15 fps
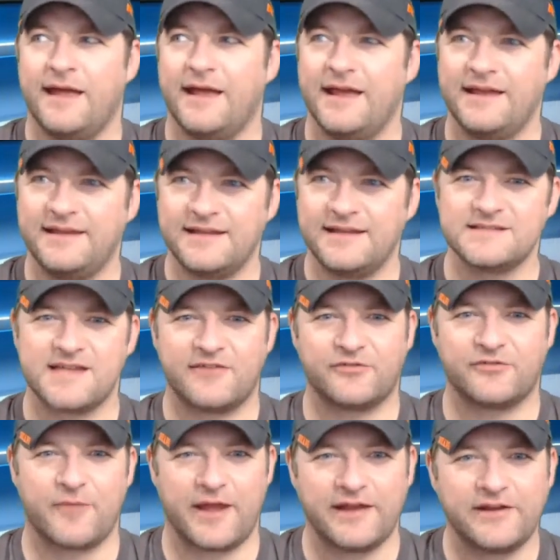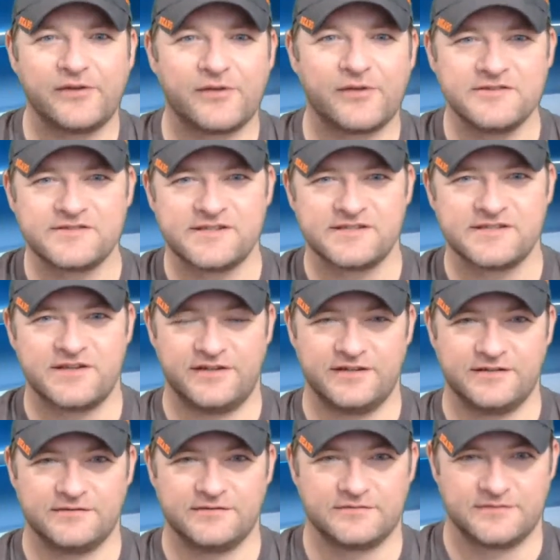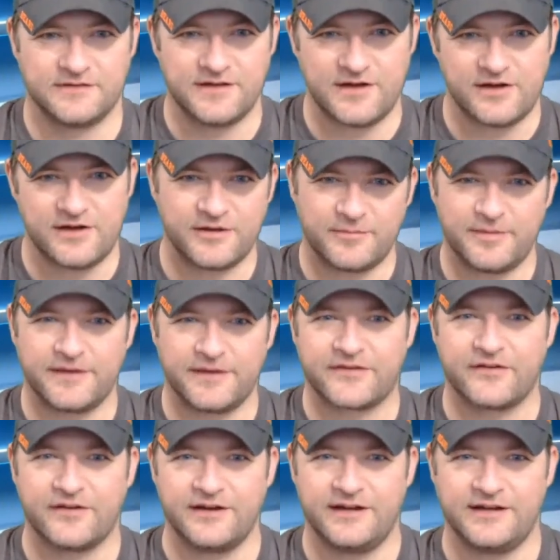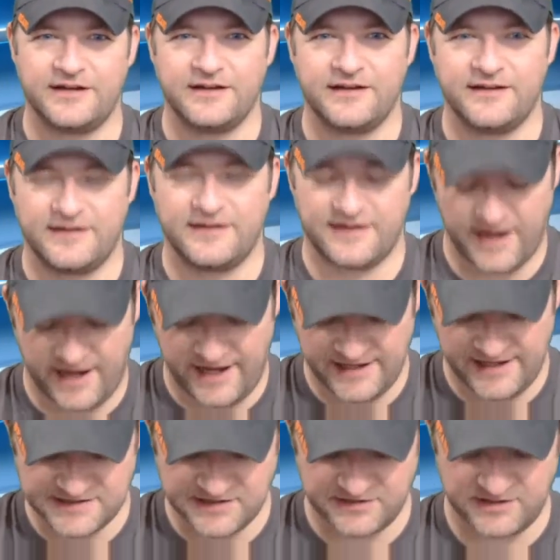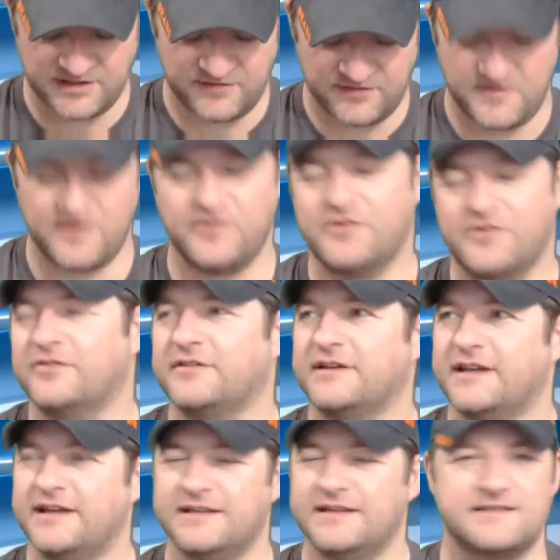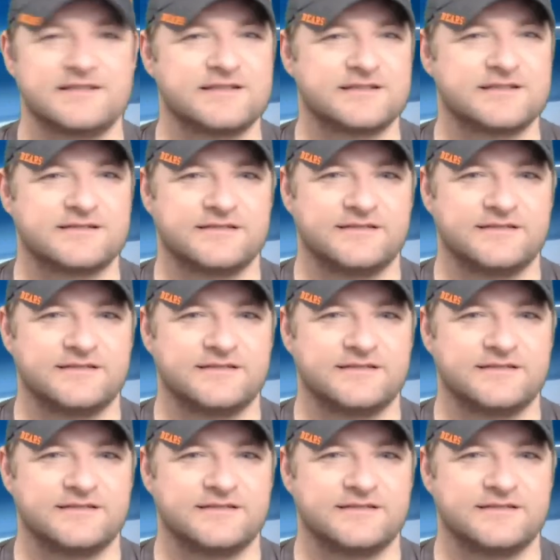it ends after Mandy Rose is on the big screen, and Sonya Deville gets